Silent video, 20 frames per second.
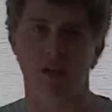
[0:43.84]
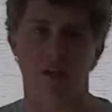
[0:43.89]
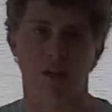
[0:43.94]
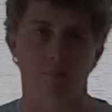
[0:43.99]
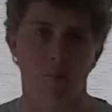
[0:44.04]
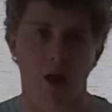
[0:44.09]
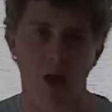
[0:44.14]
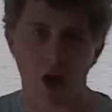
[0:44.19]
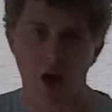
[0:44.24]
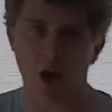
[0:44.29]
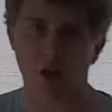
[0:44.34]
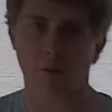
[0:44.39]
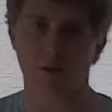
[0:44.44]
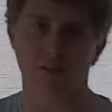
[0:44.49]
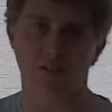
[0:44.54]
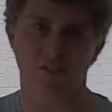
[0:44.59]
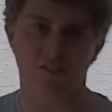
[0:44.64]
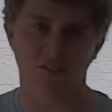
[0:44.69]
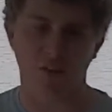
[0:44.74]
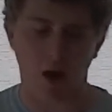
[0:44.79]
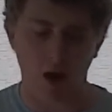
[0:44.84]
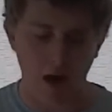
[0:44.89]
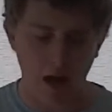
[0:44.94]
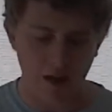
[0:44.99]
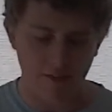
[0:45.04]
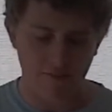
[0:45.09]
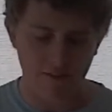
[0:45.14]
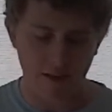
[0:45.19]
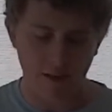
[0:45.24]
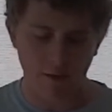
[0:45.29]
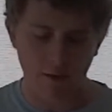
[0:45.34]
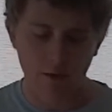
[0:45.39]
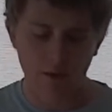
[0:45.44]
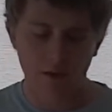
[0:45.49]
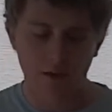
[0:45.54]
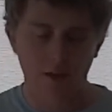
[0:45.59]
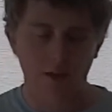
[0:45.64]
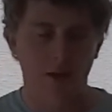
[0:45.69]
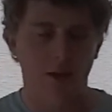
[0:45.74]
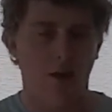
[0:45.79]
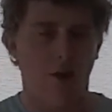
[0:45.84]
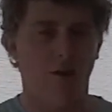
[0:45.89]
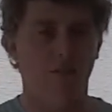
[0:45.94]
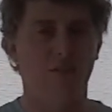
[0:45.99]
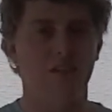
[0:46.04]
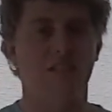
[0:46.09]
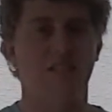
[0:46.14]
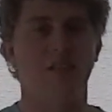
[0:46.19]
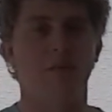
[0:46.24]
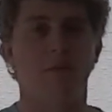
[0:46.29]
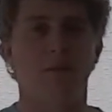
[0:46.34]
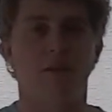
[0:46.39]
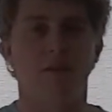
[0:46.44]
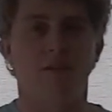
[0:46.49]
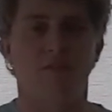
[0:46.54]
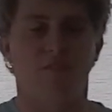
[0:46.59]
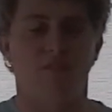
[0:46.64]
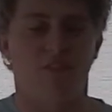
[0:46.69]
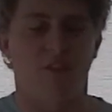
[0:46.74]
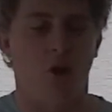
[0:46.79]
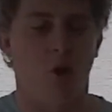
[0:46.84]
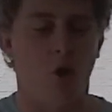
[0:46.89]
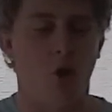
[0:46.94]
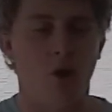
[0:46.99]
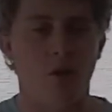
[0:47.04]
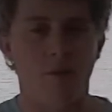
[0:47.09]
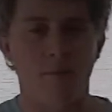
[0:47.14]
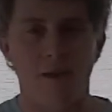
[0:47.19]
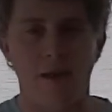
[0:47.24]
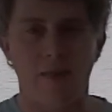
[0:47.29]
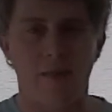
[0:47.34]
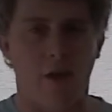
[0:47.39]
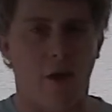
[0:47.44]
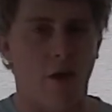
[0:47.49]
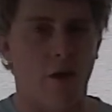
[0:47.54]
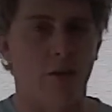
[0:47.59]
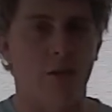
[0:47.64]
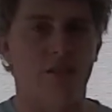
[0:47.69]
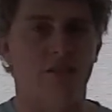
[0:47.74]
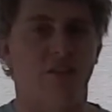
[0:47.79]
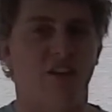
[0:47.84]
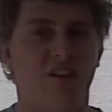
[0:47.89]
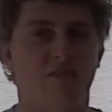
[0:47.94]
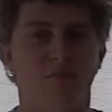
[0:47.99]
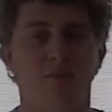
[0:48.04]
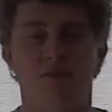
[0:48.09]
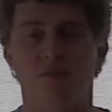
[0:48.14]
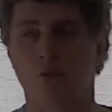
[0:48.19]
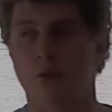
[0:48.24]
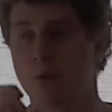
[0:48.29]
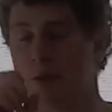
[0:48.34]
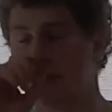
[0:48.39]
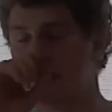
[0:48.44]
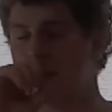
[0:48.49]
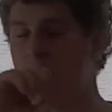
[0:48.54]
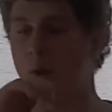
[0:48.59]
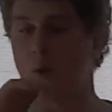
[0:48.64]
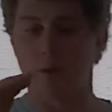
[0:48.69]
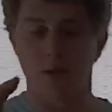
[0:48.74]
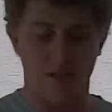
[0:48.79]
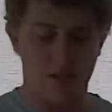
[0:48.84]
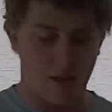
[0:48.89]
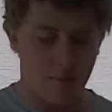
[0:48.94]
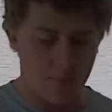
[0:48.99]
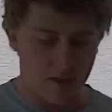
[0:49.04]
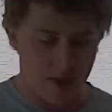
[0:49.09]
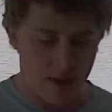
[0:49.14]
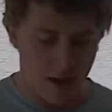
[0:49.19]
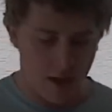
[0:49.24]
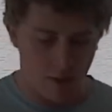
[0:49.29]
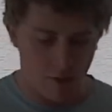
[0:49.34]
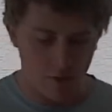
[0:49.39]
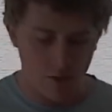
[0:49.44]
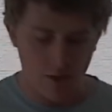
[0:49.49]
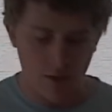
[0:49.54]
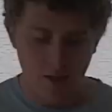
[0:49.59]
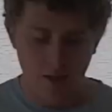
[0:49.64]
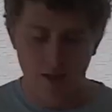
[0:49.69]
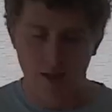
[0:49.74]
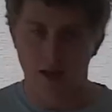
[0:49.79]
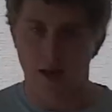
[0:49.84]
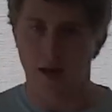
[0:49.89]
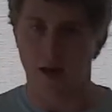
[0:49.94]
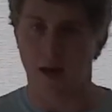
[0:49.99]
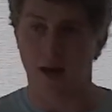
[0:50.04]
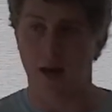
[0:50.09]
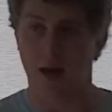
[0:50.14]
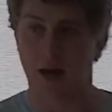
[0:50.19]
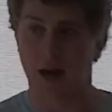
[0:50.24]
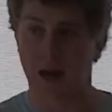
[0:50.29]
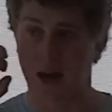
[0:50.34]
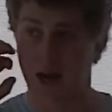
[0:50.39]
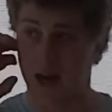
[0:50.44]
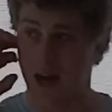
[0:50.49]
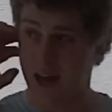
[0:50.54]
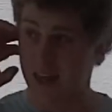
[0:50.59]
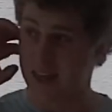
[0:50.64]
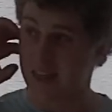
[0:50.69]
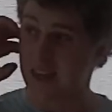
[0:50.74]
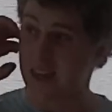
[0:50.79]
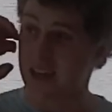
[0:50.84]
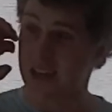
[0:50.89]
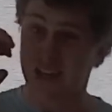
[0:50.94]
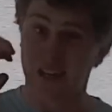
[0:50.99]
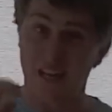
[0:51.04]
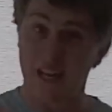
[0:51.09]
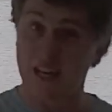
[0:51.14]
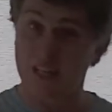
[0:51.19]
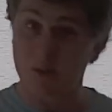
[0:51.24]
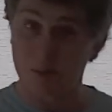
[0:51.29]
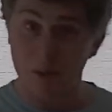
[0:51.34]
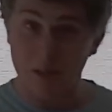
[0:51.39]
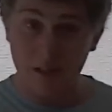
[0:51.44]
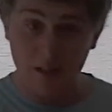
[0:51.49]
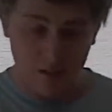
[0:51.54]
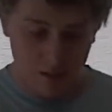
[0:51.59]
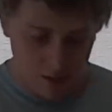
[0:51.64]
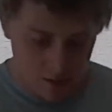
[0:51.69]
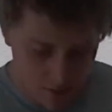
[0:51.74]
bit, I got my iOS 5. Now, obviously we've heard about the iOS 5 before. We know it's coming out, I think next week.